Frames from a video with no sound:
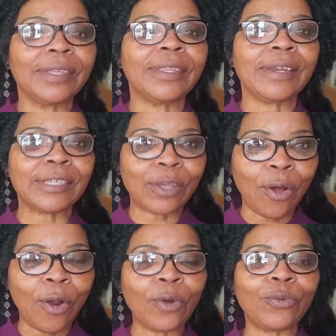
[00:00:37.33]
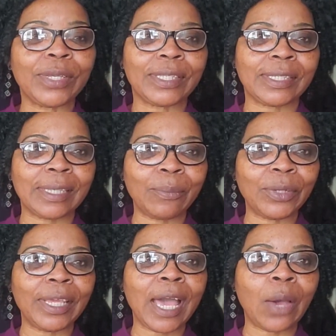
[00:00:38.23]
There is always
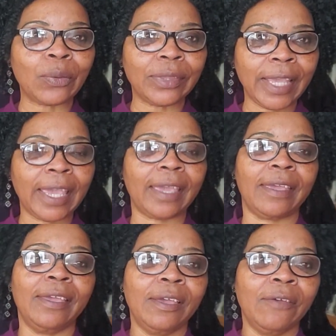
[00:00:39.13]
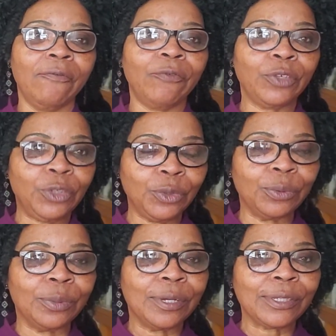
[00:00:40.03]
somebody out there for you.